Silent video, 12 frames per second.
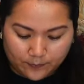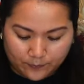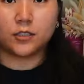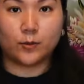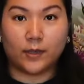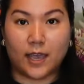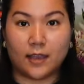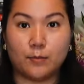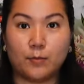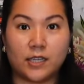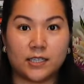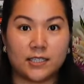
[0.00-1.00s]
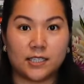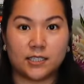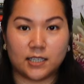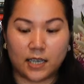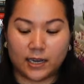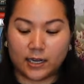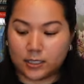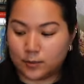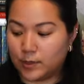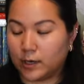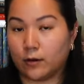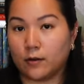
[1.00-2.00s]
So again, because the design is
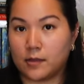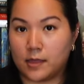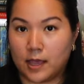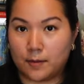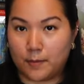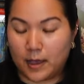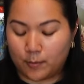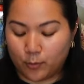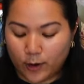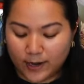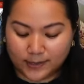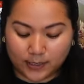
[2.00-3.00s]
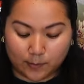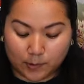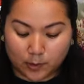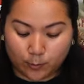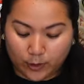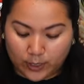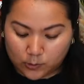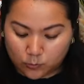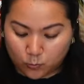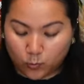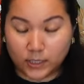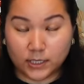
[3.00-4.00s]
bigger than my press, I'm going to press
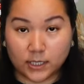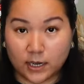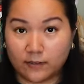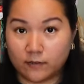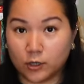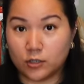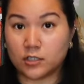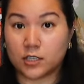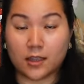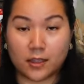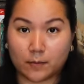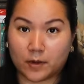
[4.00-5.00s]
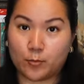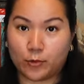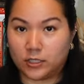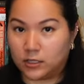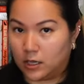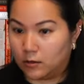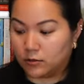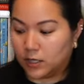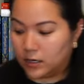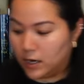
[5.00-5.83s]
one side first, and then I'm going to press the other side